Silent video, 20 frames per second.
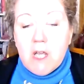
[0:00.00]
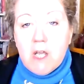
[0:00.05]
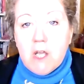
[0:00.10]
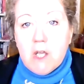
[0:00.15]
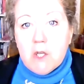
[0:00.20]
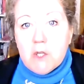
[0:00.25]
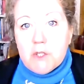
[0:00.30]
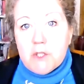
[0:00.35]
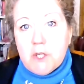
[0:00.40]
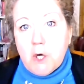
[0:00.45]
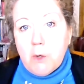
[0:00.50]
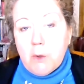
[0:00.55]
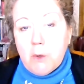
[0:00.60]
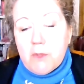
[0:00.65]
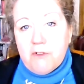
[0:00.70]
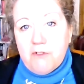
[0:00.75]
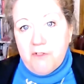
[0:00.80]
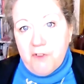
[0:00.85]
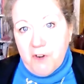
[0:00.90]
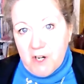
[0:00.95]
So
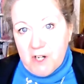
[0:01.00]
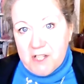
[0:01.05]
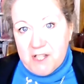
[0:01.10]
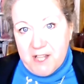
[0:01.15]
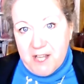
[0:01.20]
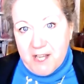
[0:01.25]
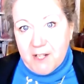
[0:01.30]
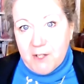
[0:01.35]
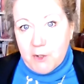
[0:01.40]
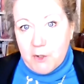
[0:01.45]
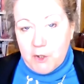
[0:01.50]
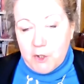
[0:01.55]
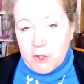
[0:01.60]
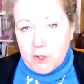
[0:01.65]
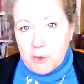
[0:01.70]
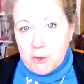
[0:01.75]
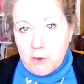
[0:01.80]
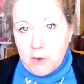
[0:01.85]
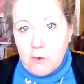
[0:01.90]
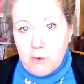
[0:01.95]
the first thing
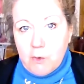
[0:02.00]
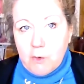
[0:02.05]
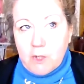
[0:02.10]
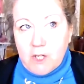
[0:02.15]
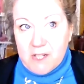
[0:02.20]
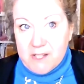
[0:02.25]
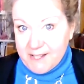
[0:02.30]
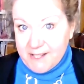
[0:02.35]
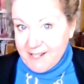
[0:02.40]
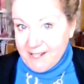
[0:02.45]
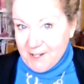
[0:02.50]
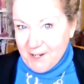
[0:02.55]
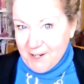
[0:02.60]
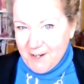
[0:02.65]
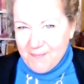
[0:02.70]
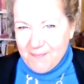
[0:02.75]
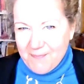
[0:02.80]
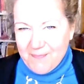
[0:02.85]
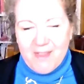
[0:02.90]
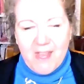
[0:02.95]
to
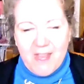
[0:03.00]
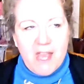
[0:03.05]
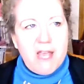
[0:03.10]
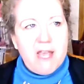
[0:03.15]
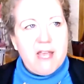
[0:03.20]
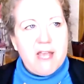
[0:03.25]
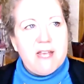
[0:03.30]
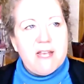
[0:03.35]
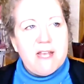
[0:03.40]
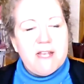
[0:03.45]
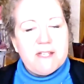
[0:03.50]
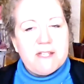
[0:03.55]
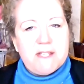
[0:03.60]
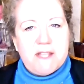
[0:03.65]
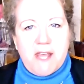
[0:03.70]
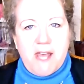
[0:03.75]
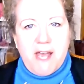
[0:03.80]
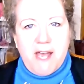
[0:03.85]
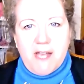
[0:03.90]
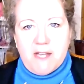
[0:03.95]
consider is
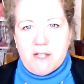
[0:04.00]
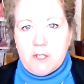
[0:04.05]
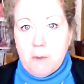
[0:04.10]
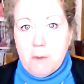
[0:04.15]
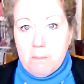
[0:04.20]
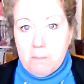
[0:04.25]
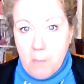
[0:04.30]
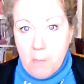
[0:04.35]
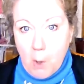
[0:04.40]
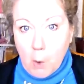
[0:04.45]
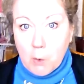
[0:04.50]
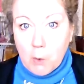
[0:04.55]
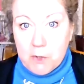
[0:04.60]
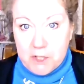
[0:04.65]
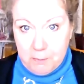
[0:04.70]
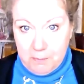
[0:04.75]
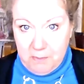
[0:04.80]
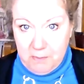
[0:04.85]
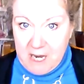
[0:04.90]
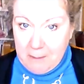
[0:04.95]
that
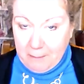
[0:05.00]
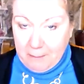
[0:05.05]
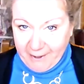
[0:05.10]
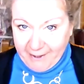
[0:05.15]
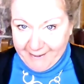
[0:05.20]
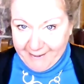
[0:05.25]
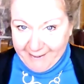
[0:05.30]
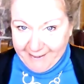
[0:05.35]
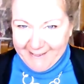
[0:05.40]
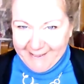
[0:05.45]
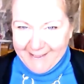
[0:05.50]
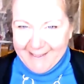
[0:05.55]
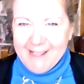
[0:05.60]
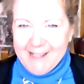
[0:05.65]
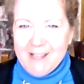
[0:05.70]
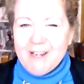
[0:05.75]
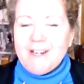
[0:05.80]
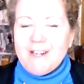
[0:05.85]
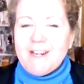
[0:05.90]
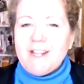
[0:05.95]
most people
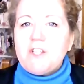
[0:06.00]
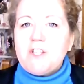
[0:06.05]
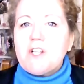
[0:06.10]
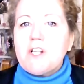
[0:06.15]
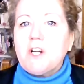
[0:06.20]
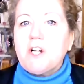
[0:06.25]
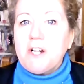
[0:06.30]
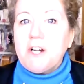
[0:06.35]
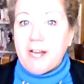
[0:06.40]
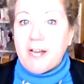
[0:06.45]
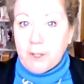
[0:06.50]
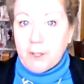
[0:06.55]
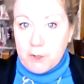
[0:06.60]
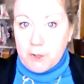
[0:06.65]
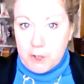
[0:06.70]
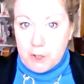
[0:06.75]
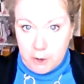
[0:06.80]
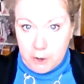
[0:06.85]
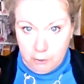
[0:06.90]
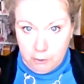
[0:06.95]
need to learn how
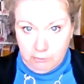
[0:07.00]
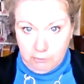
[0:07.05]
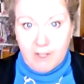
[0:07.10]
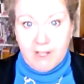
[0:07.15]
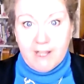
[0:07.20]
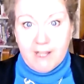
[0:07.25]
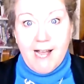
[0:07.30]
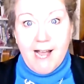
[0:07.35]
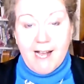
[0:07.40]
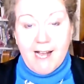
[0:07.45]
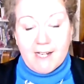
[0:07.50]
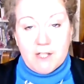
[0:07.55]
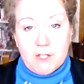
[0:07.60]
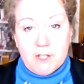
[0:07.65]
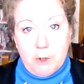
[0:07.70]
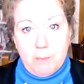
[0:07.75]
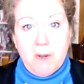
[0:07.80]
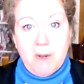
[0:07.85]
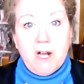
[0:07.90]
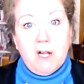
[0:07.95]
to relax
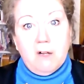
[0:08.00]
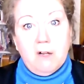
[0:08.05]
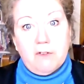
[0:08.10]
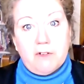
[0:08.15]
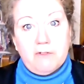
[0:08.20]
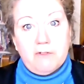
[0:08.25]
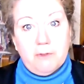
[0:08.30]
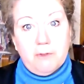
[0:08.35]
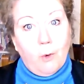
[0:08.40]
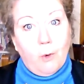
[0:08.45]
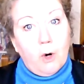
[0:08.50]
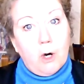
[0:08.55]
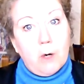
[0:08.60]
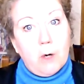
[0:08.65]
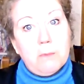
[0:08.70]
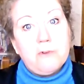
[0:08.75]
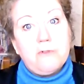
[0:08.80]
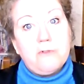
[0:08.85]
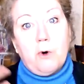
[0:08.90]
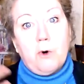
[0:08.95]
their pelvic floor
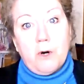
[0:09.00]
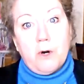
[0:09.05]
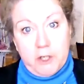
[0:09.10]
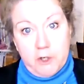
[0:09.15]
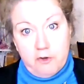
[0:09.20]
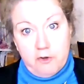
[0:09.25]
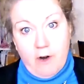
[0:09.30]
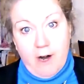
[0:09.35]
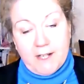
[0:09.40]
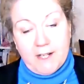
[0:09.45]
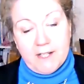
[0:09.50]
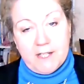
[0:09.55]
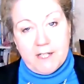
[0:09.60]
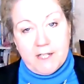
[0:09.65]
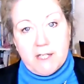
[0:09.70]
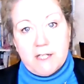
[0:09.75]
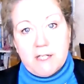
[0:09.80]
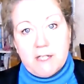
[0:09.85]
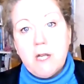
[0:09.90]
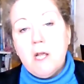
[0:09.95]
before contracting
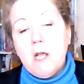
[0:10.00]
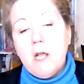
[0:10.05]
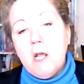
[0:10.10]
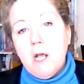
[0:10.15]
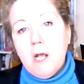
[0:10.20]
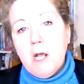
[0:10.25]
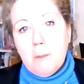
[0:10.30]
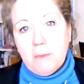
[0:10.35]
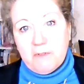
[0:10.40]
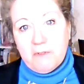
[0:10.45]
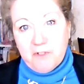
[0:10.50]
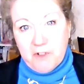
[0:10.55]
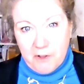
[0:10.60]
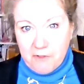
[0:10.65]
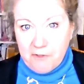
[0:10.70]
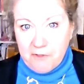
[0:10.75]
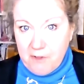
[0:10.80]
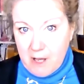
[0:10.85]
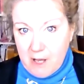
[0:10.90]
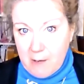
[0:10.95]
it. But for the
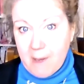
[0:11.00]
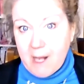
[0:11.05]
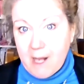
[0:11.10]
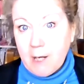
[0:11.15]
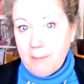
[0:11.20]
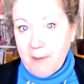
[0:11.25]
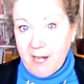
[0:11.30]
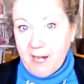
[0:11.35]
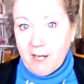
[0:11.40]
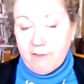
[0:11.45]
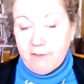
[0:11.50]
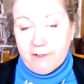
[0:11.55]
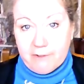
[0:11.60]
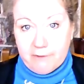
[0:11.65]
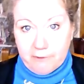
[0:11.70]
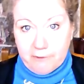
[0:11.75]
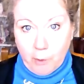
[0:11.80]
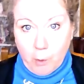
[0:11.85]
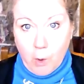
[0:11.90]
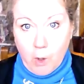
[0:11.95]
female pelvic
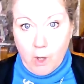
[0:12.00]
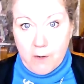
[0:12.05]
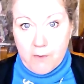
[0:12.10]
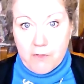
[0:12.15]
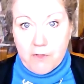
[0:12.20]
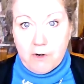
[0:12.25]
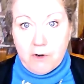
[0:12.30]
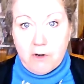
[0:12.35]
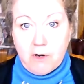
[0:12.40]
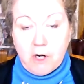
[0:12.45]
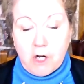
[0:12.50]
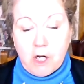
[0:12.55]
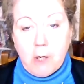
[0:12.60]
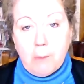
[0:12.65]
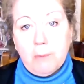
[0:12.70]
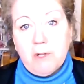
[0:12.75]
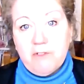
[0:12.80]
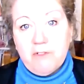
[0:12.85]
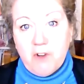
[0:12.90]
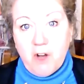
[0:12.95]
floor, there are a
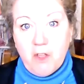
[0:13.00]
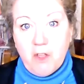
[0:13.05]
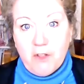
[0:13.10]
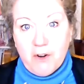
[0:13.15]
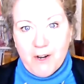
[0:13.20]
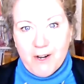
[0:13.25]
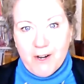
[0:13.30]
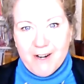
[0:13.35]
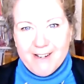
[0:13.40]
couple of other